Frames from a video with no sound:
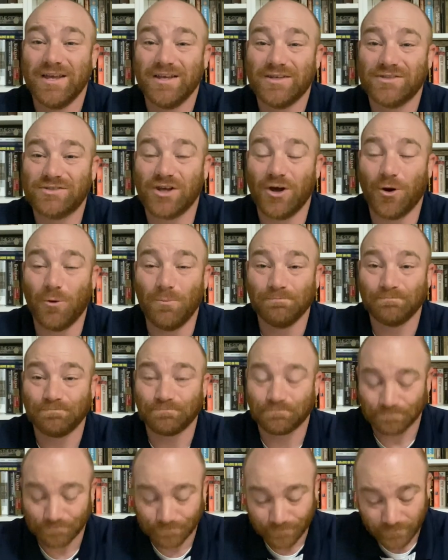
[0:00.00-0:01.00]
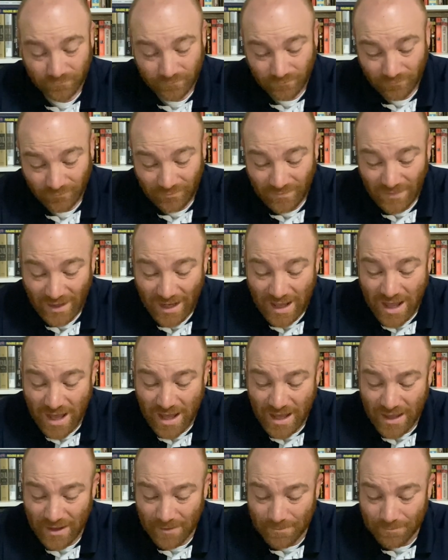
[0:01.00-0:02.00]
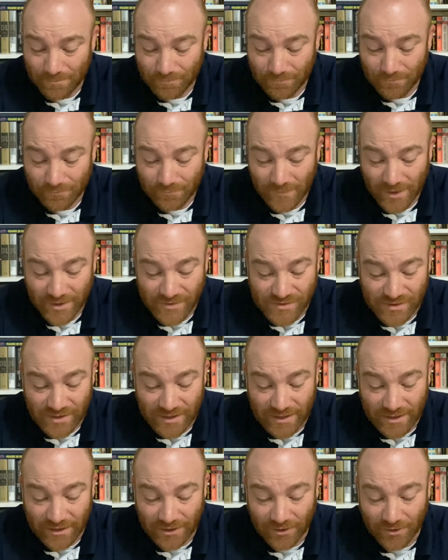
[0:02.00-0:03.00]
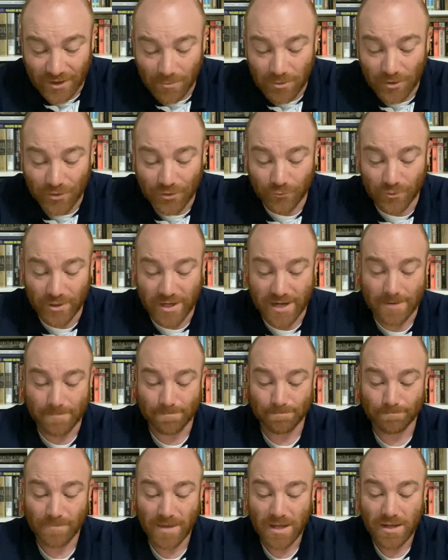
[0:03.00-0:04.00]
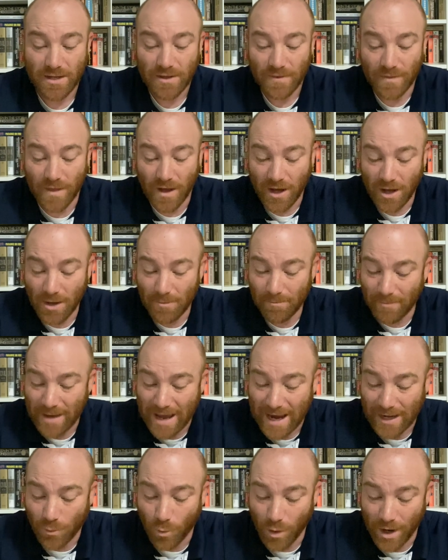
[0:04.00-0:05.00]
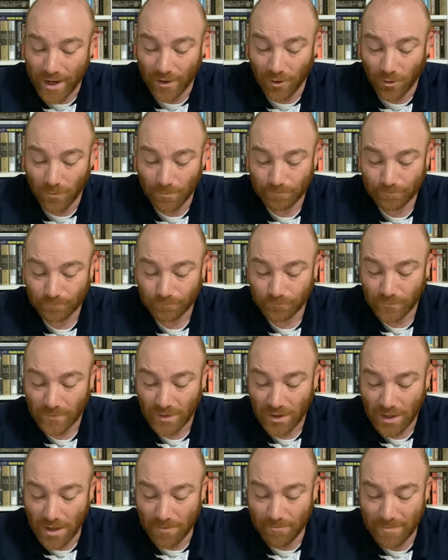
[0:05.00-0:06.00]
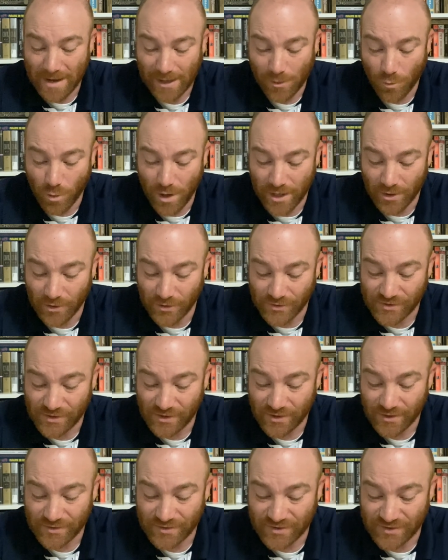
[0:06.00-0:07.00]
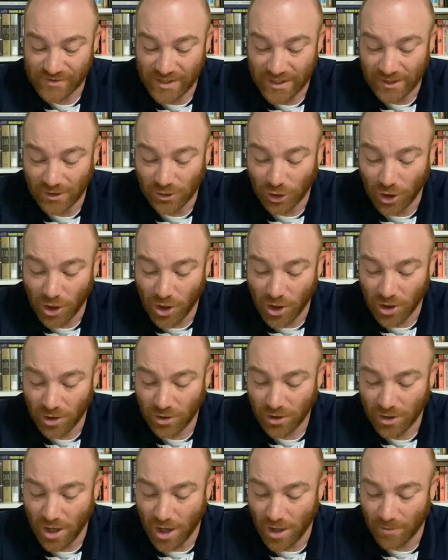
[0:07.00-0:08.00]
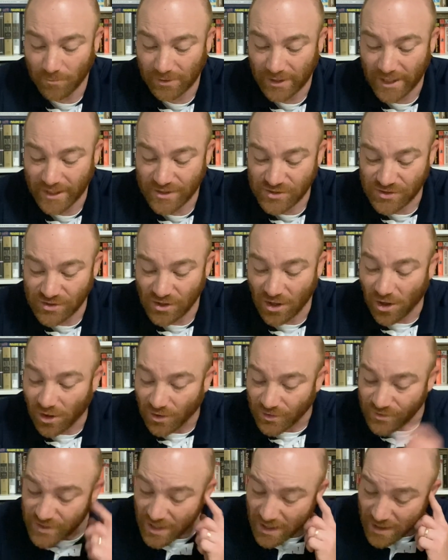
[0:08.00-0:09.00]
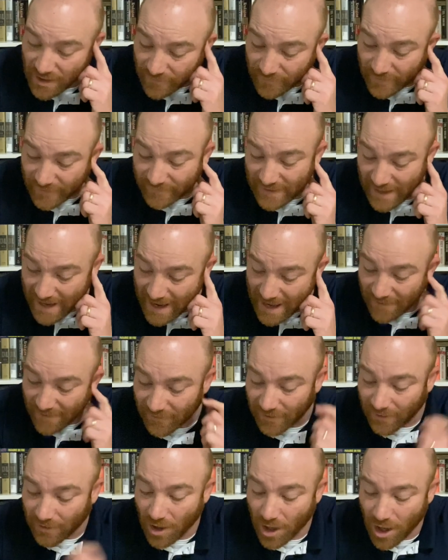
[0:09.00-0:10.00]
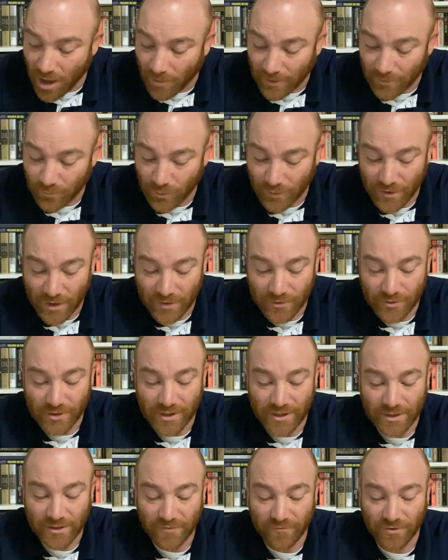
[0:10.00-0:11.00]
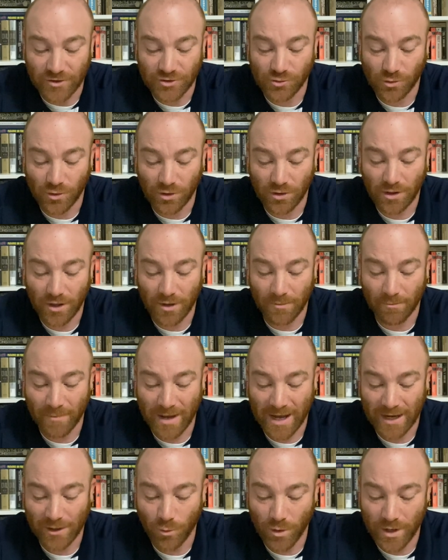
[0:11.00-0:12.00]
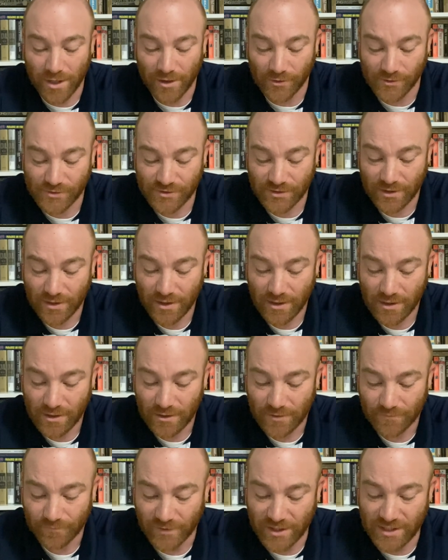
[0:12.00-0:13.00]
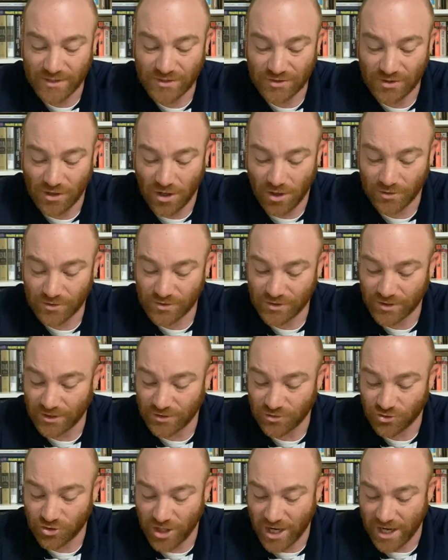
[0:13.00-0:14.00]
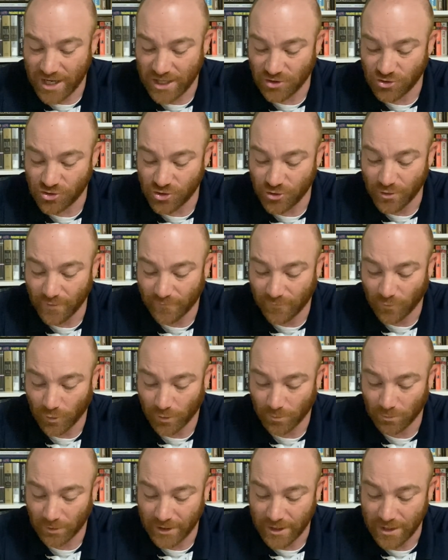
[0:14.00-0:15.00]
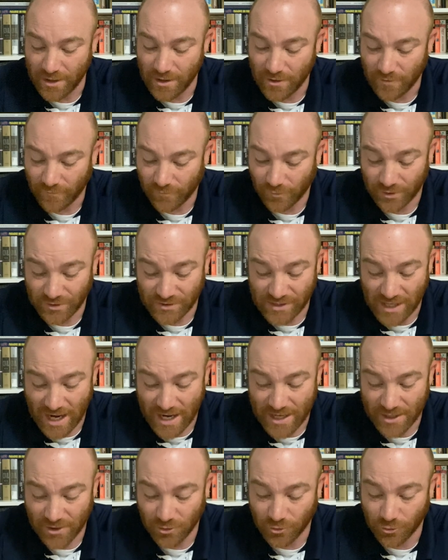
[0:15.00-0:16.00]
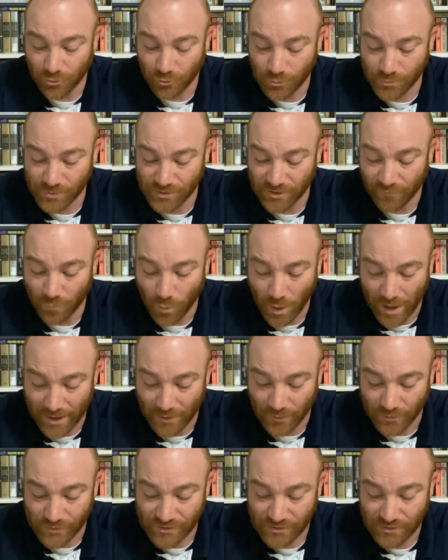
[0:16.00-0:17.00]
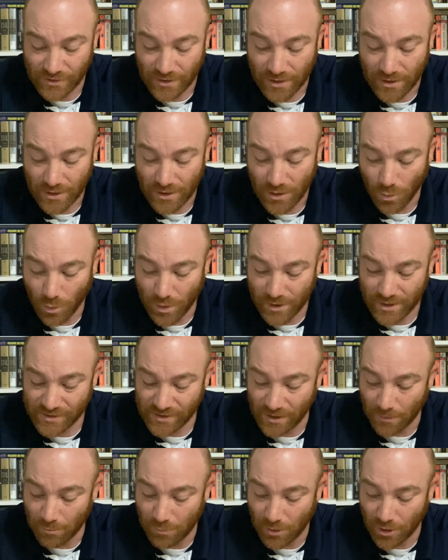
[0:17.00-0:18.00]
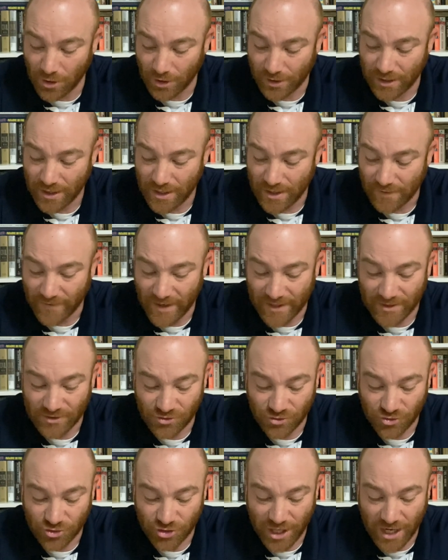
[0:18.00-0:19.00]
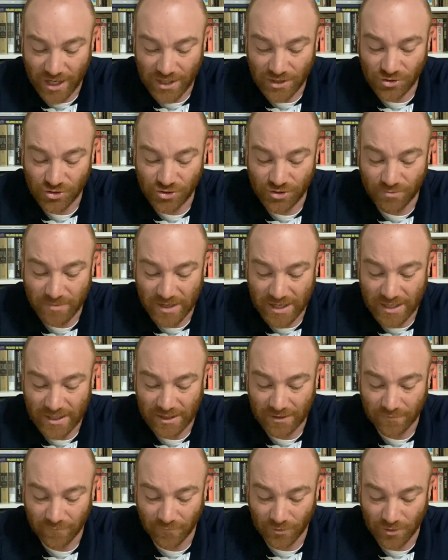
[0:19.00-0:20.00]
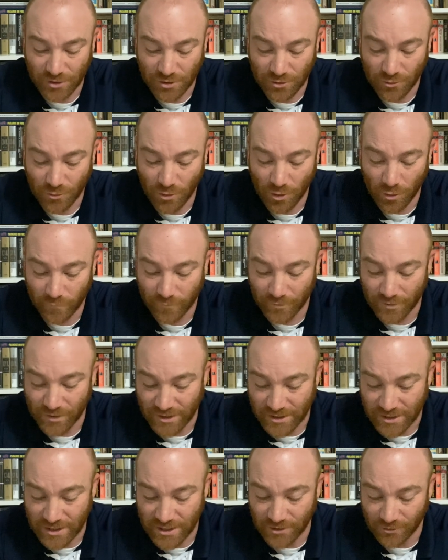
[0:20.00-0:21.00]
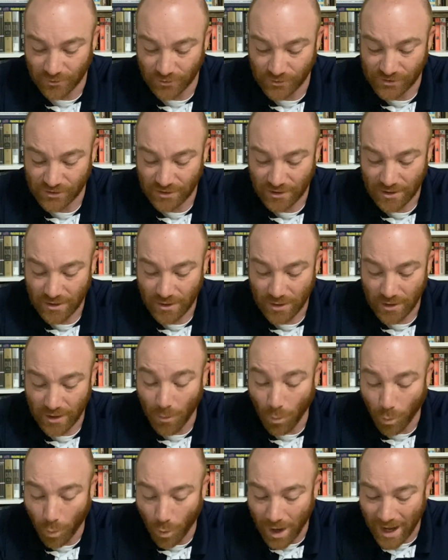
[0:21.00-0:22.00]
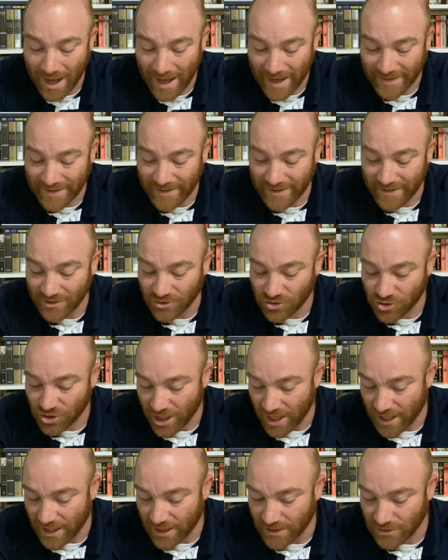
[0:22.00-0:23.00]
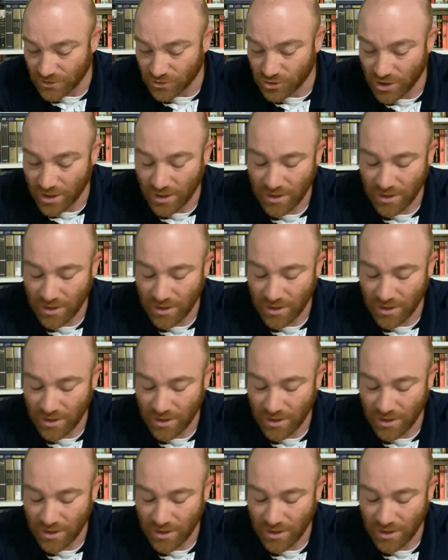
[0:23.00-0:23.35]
So, uh, let's see here. Number three, the humpback whale. Humpback whales sing long, complex songs that they have common with other individual humpback whales. These songs can change uniformly for entire groups of whales. What is a book that has changed meaning for you over the years, and why did it change?